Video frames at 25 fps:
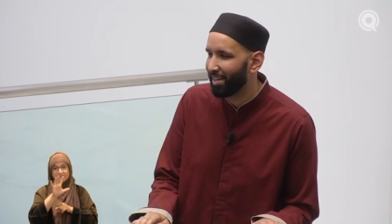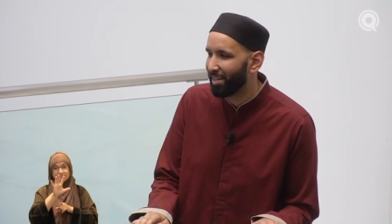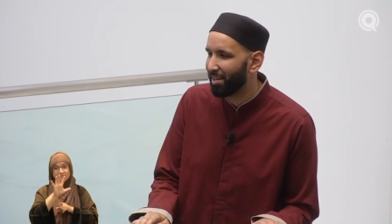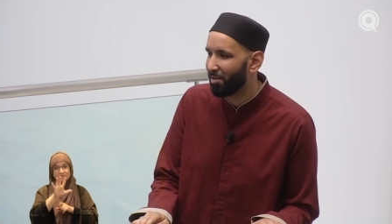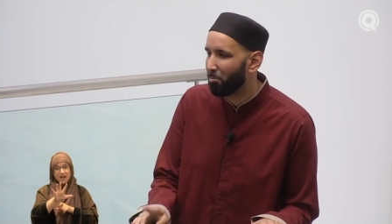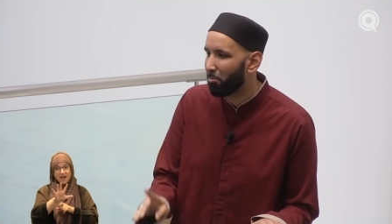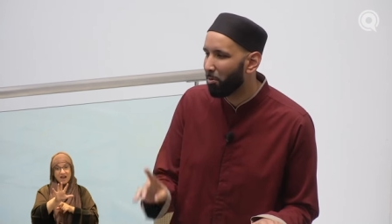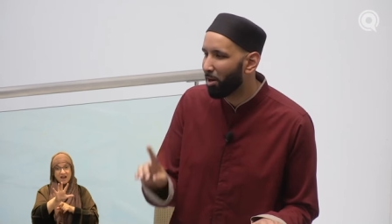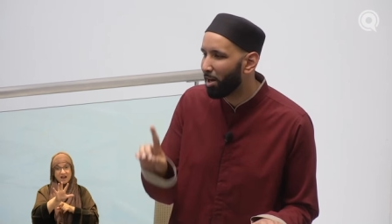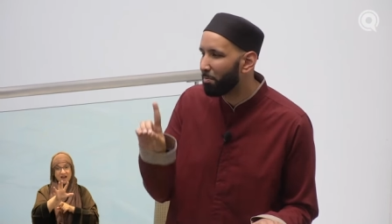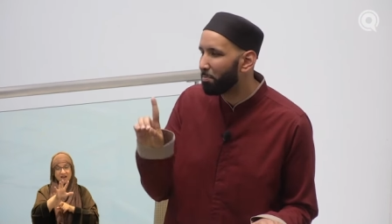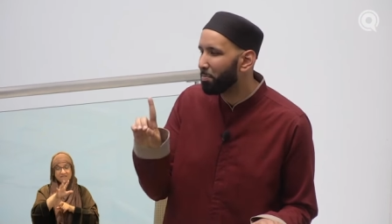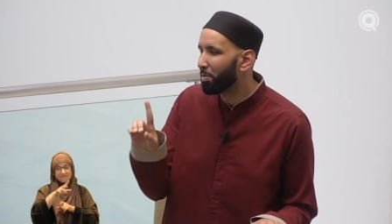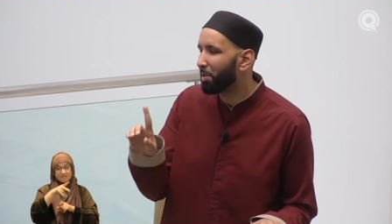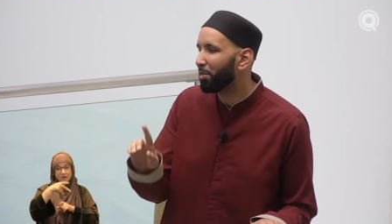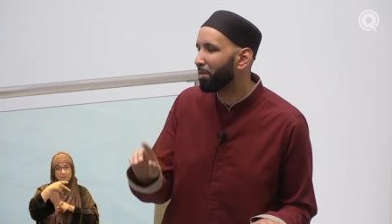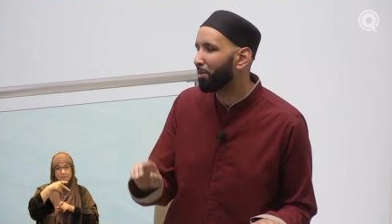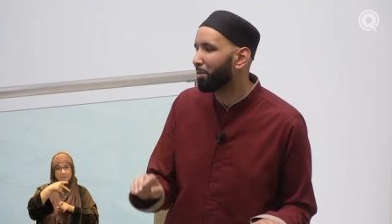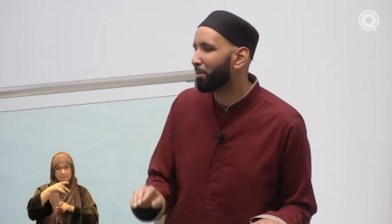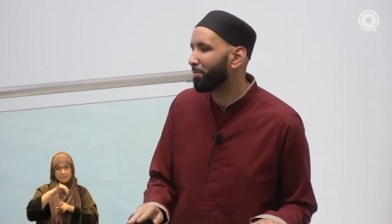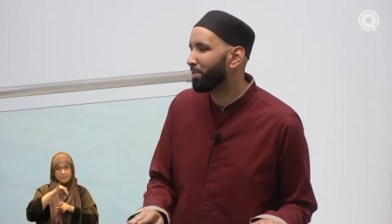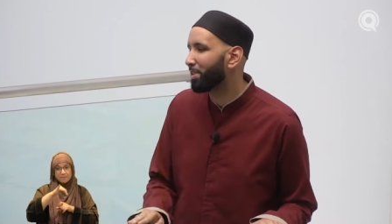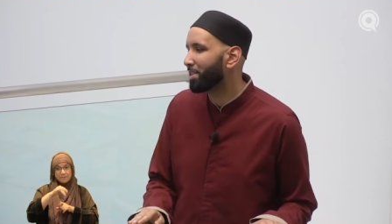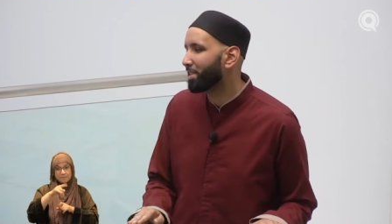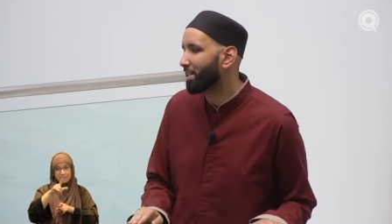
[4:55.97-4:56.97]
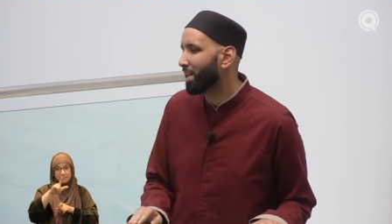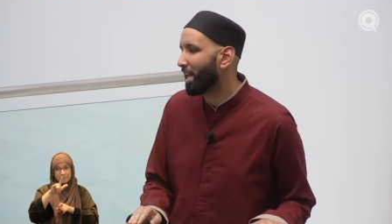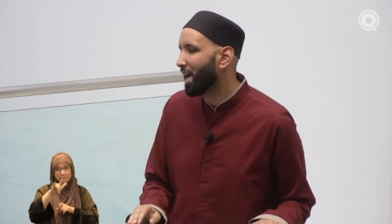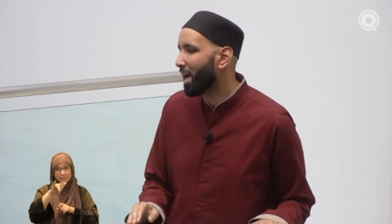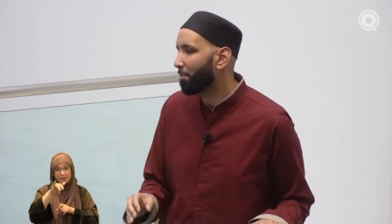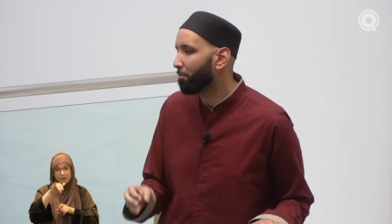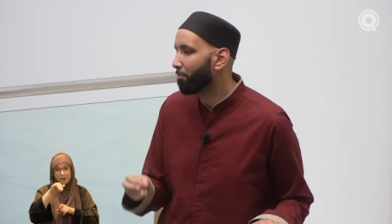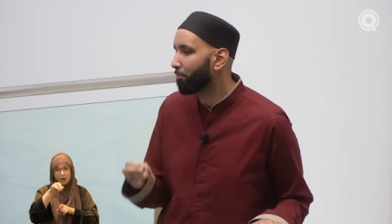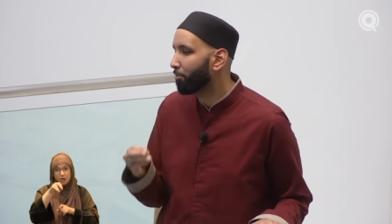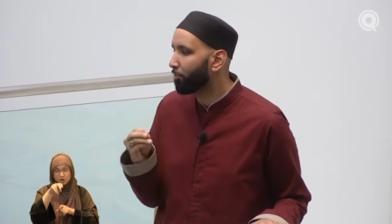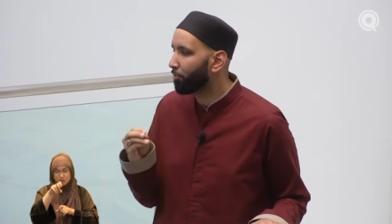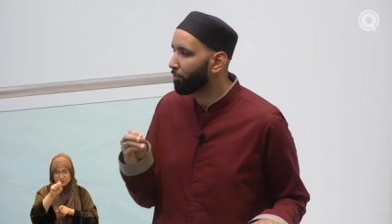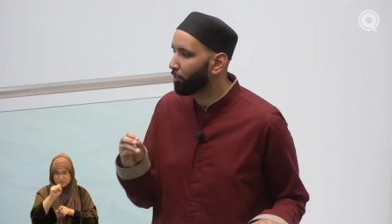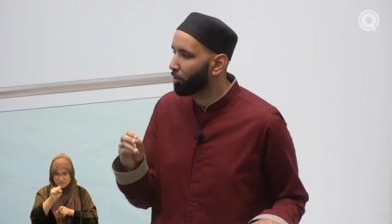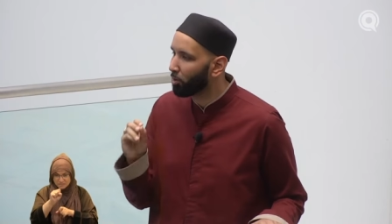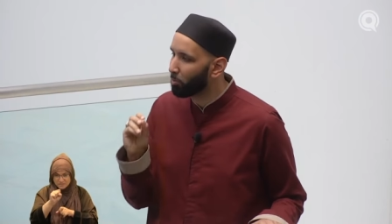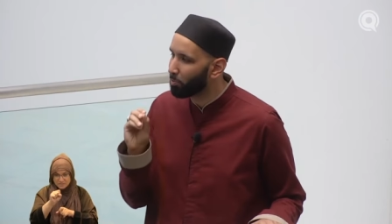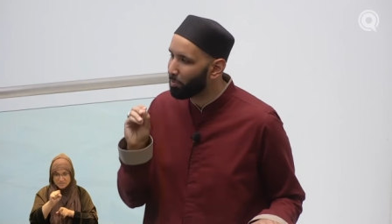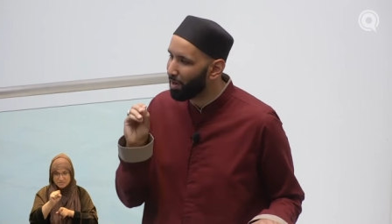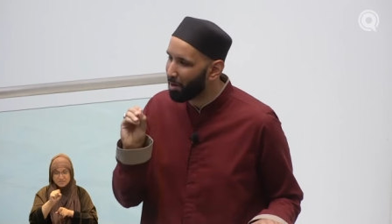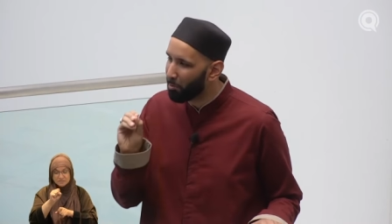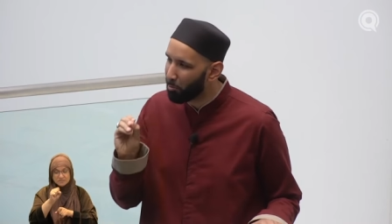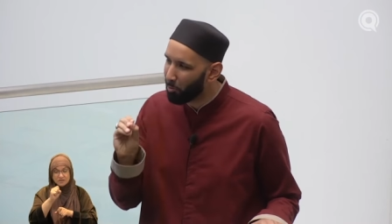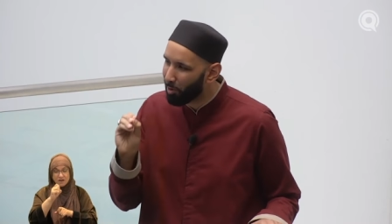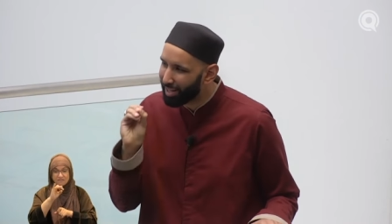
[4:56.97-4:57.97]
One pillar of Islam fulfilled
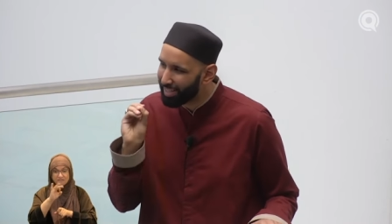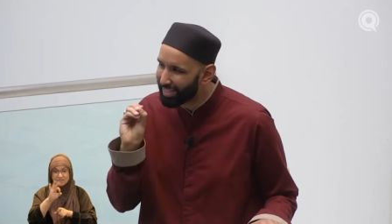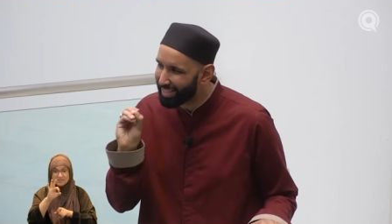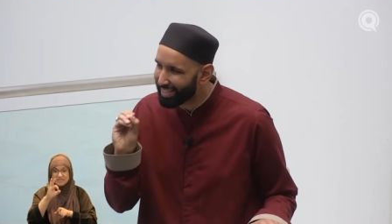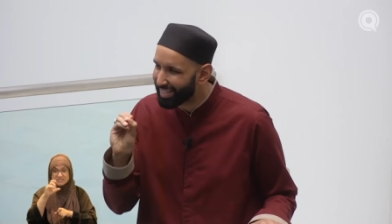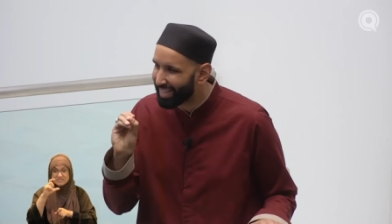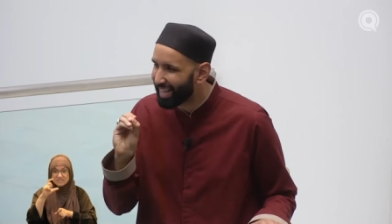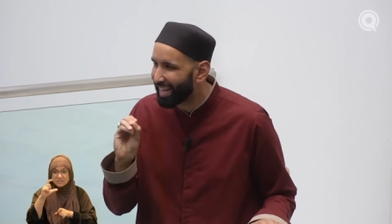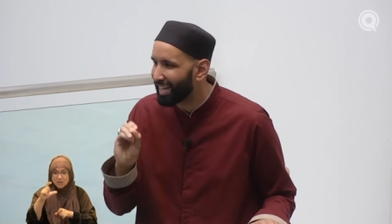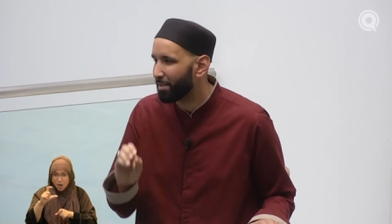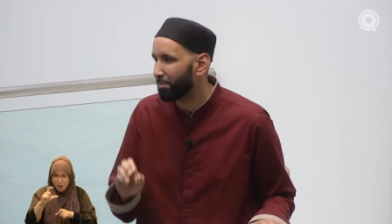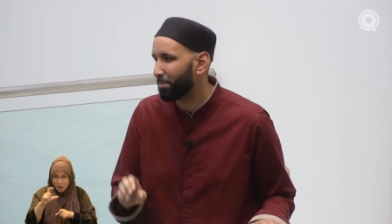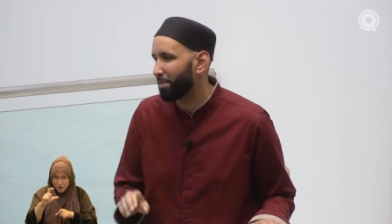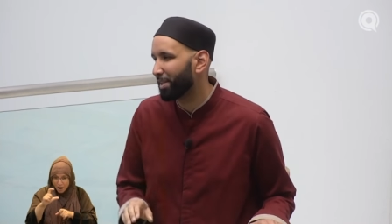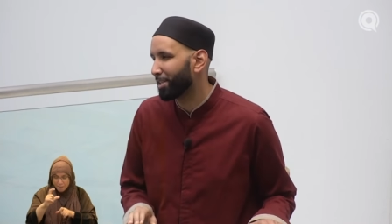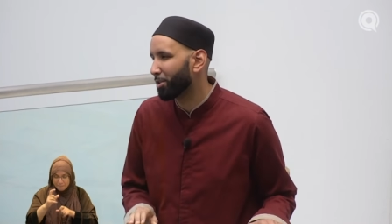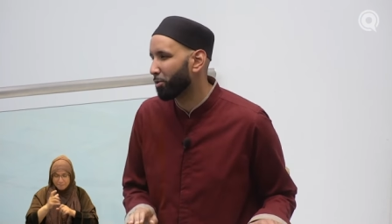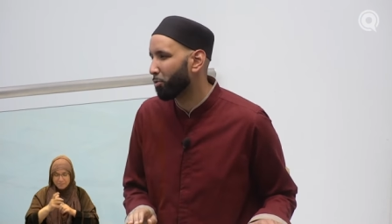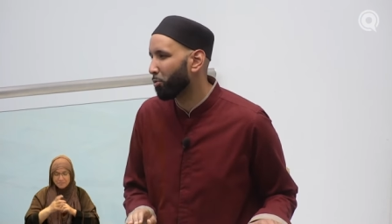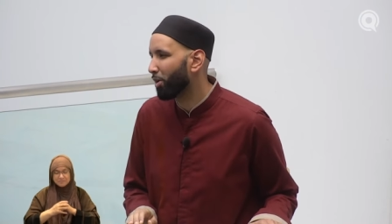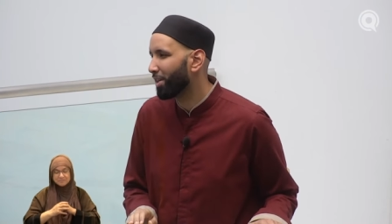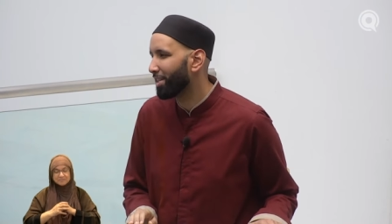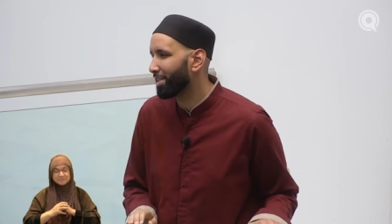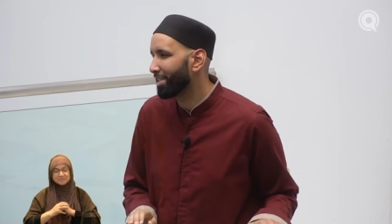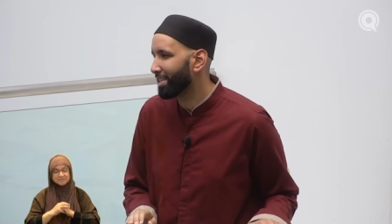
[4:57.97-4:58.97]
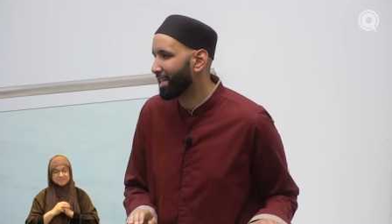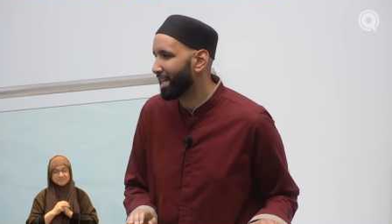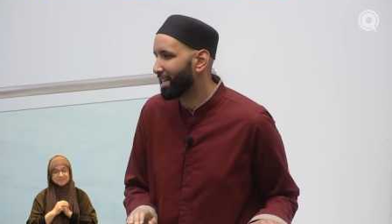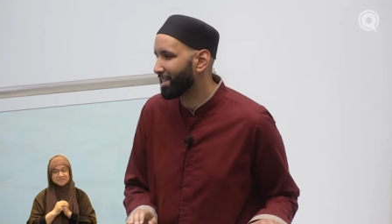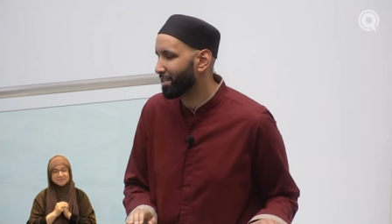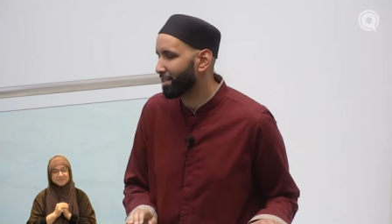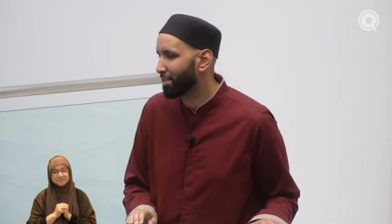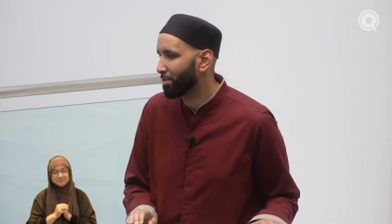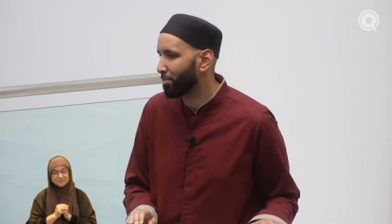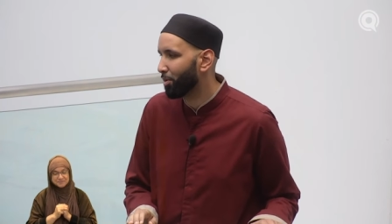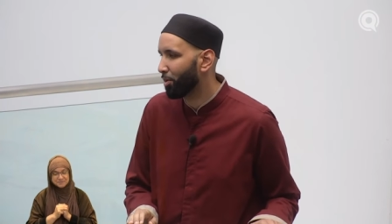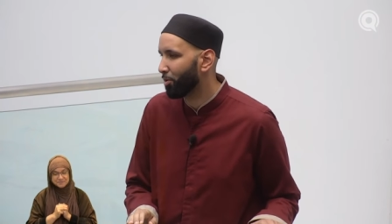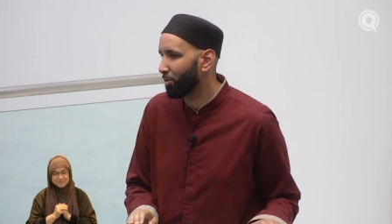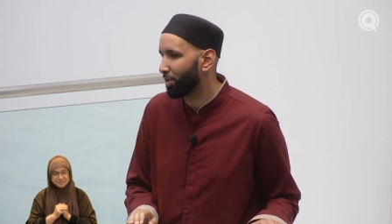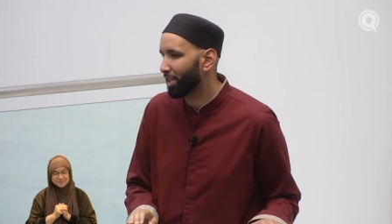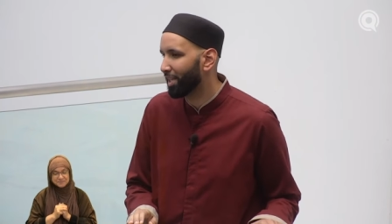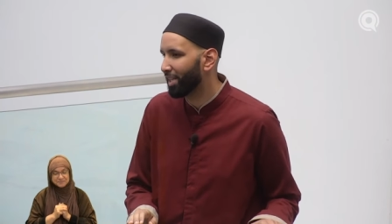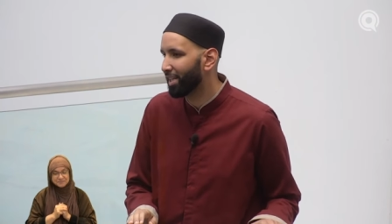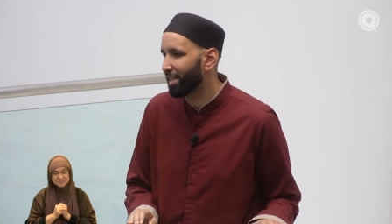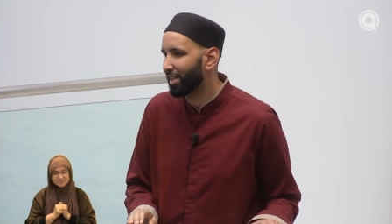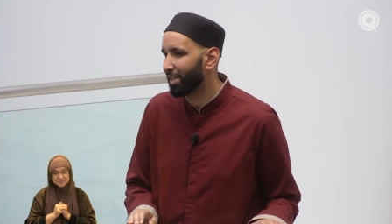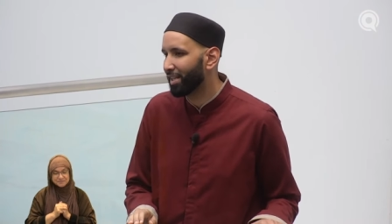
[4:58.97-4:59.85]
by one statement, one testimony,